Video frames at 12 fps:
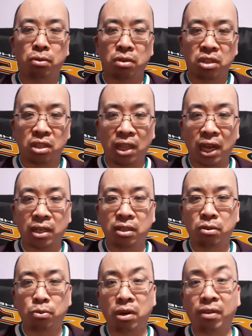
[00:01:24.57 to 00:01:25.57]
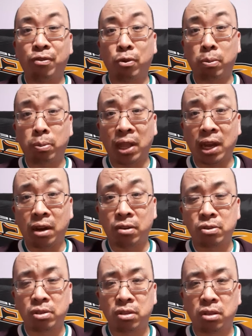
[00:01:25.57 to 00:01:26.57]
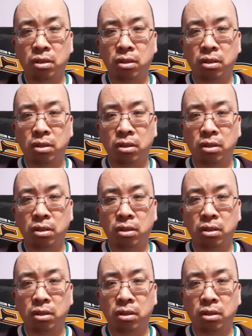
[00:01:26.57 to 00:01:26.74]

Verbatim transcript: select twenty-four players.